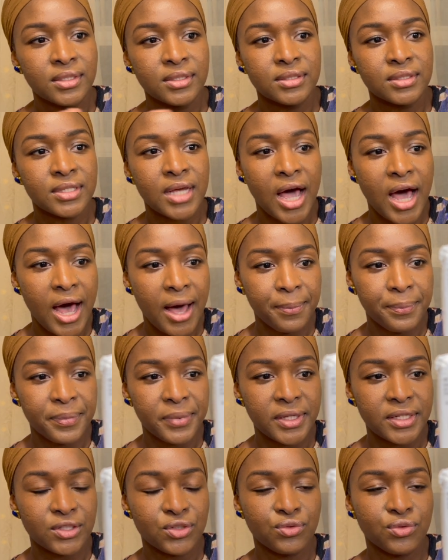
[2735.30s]
top
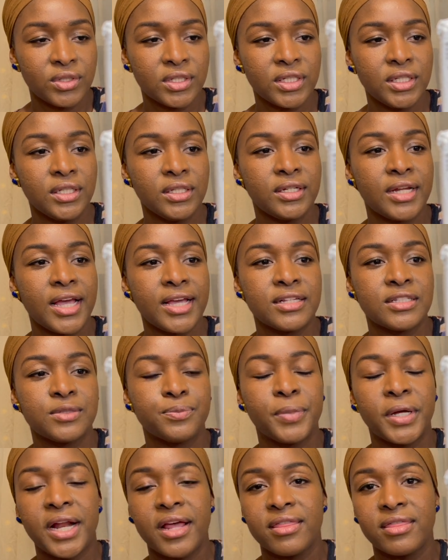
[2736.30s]
is really nice,
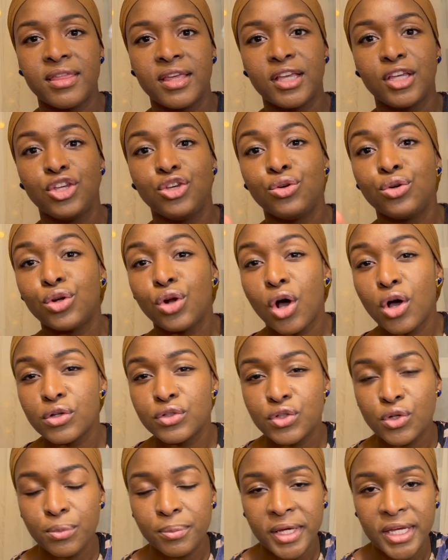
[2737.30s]
but I think you could
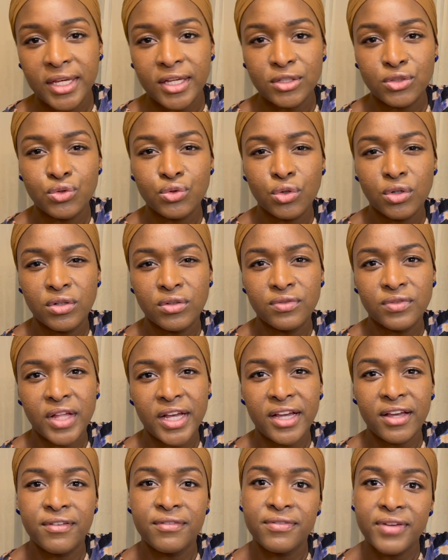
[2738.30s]
also make it sort of
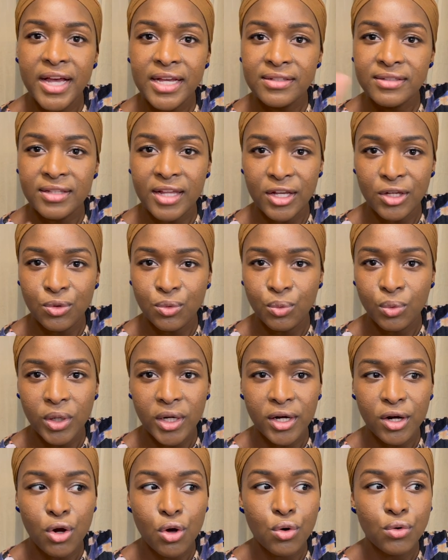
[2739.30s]
like a vest that you
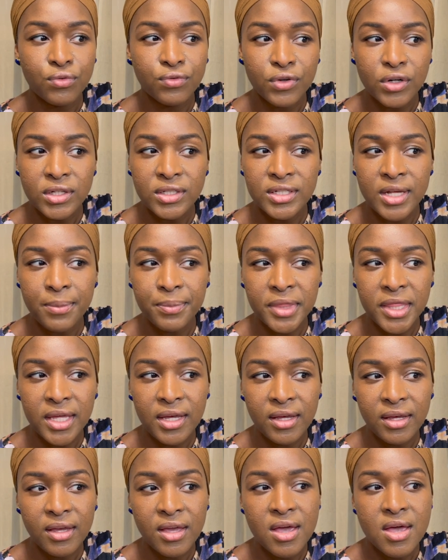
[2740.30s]
wear over
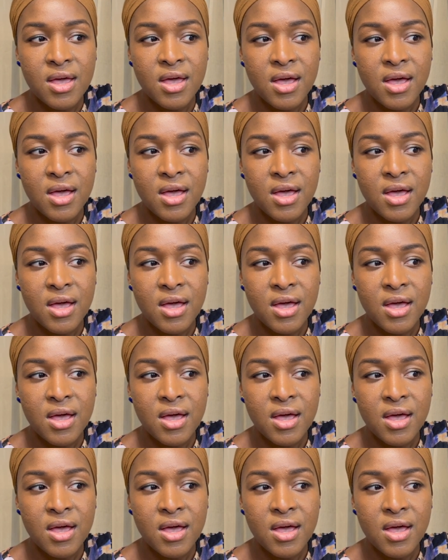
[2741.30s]
something,